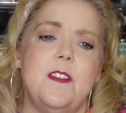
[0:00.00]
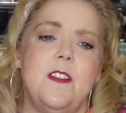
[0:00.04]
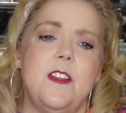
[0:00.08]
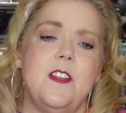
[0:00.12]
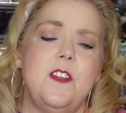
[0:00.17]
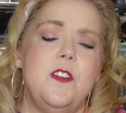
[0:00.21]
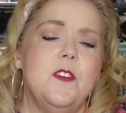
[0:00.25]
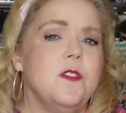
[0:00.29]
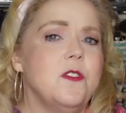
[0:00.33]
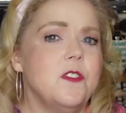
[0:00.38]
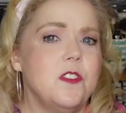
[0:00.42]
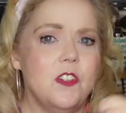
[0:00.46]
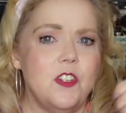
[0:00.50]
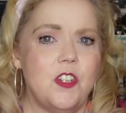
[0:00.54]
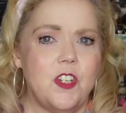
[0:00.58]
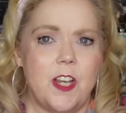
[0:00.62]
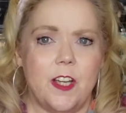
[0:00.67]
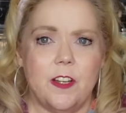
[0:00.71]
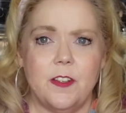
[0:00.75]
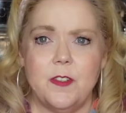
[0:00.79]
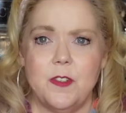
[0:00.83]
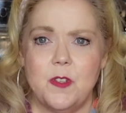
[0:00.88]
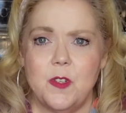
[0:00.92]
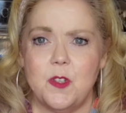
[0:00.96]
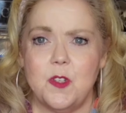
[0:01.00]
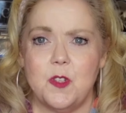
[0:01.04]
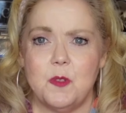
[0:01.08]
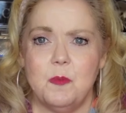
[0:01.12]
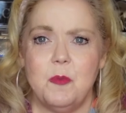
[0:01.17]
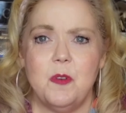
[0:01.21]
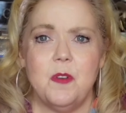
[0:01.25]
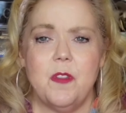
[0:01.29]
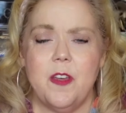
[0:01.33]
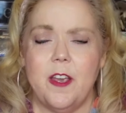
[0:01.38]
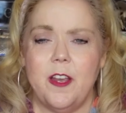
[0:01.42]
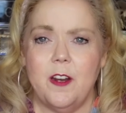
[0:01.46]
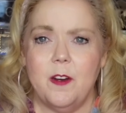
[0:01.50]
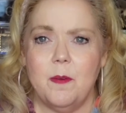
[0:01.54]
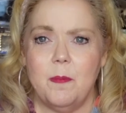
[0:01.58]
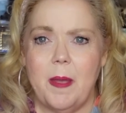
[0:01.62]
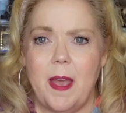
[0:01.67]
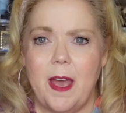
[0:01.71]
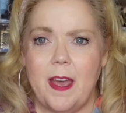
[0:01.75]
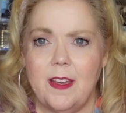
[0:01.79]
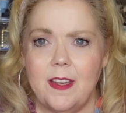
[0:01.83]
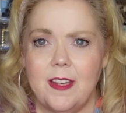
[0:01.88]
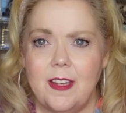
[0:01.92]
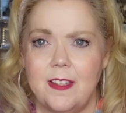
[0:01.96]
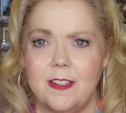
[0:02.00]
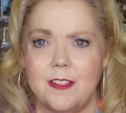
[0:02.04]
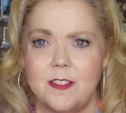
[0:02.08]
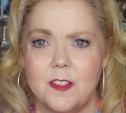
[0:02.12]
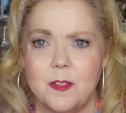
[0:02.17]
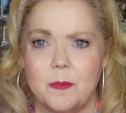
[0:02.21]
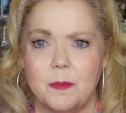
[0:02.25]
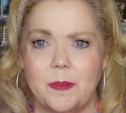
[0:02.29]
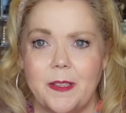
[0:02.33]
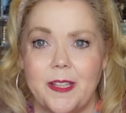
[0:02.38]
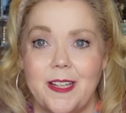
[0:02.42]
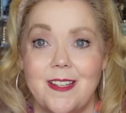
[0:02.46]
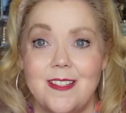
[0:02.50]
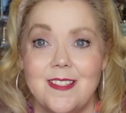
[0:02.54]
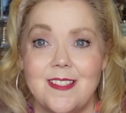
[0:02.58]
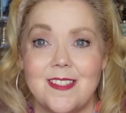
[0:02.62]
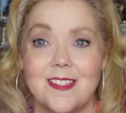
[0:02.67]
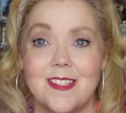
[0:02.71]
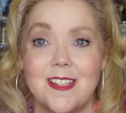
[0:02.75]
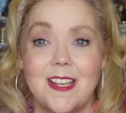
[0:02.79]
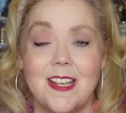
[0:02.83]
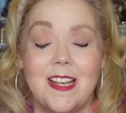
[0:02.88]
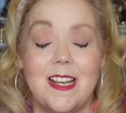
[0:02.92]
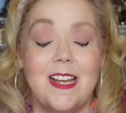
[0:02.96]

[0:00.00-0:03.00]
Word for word: and then use the gel to smooth the hair back into place.